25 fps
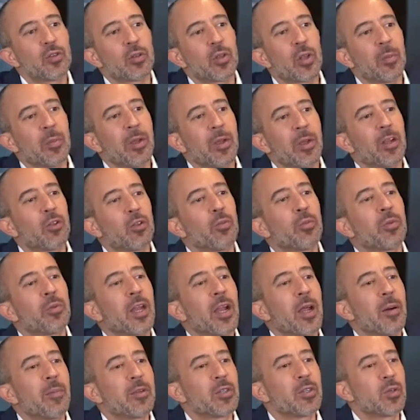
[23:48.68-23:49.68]
Will
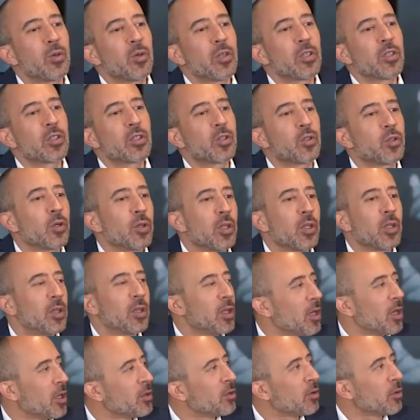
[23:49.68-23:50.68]
the
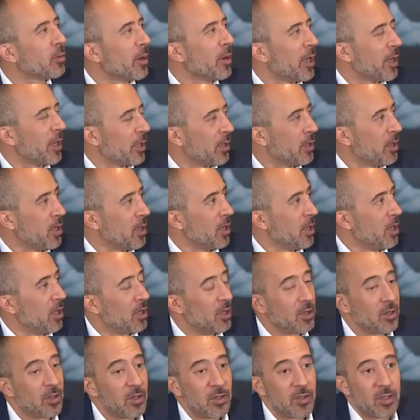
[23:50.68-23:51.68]
city hall or
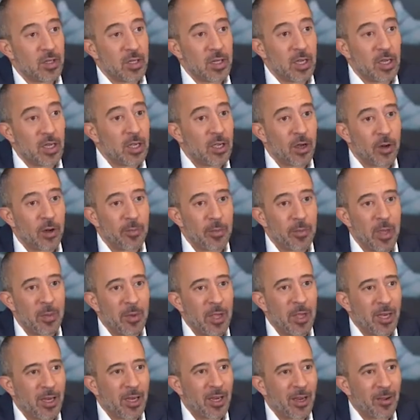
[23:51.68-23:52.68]
the town
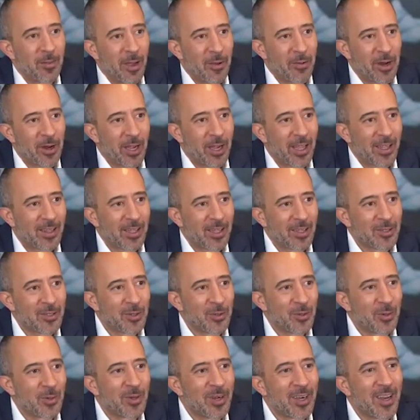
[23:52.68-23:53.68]
council adopt some
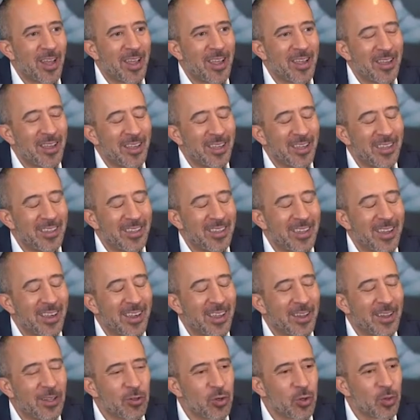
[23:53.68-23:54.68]
measures
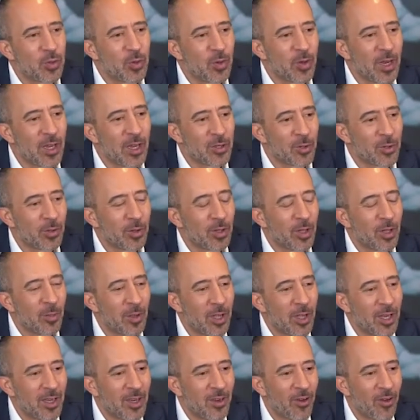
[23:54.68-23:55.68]
after this
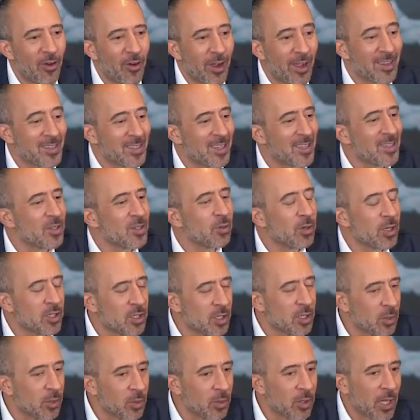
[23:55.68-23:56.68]
forum?
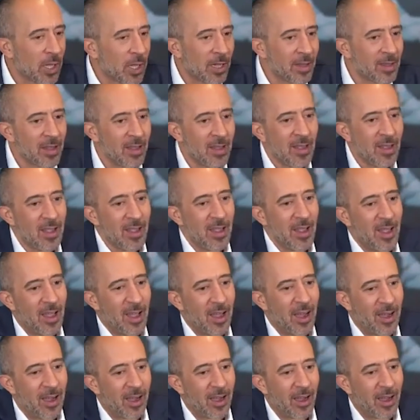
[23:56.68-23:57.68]

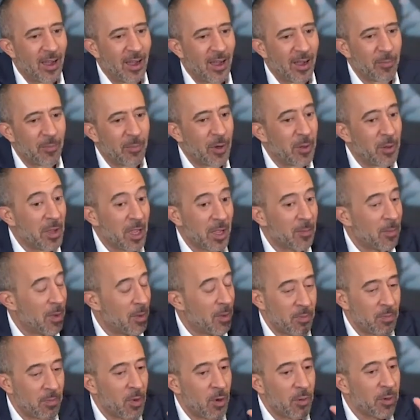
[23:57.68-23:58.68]
Yes, we are a
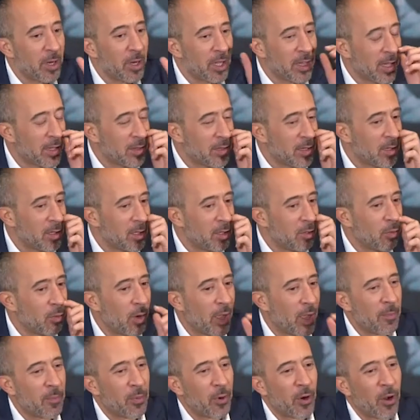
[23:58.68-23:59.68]
city, and
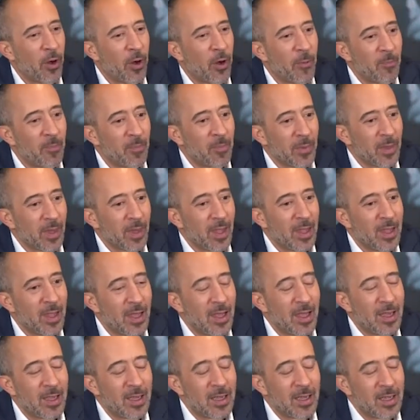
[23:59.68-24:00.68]
sorry, I forgot
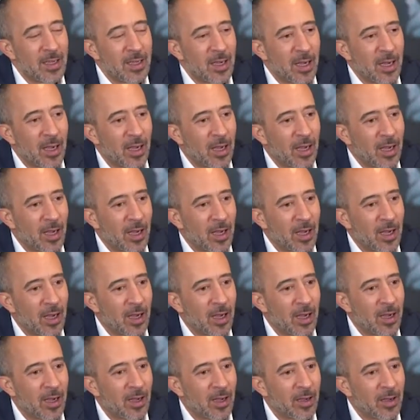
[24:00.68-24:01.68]
to mention
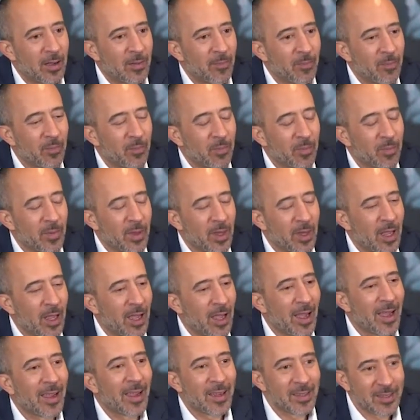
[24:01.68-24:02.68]
before
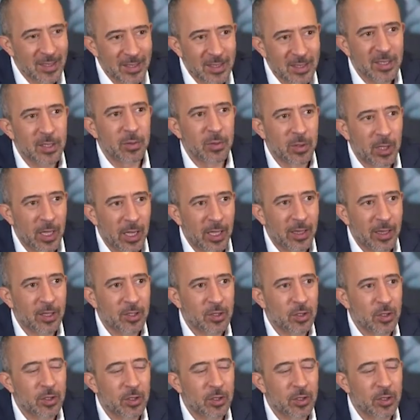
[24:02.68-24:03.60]
that such